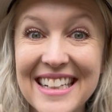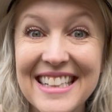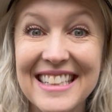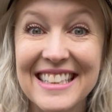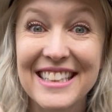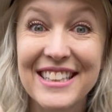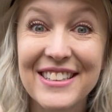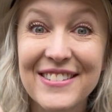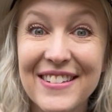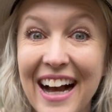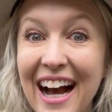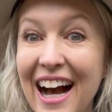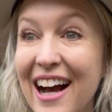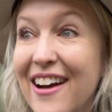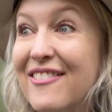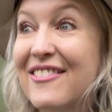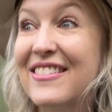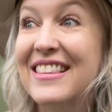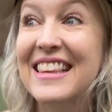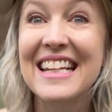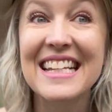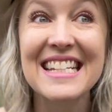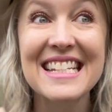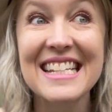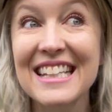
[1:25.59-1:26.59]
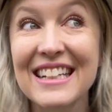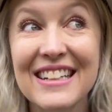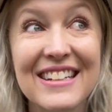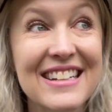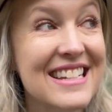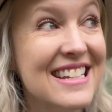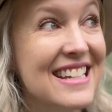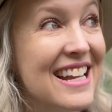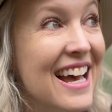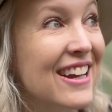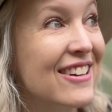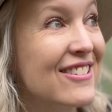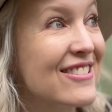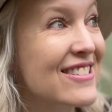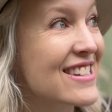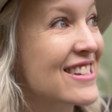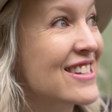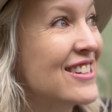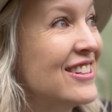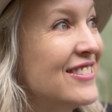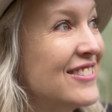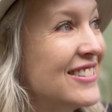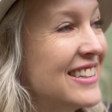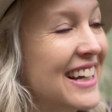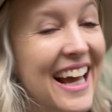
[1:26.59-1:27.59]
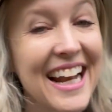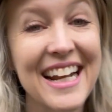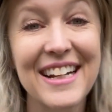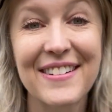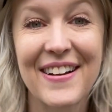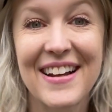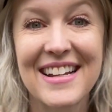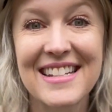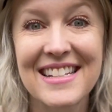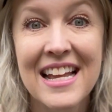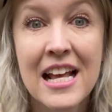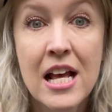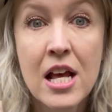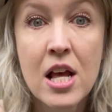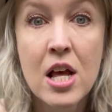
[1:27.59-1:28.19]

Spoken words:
Do you have these little desires too? Anyways,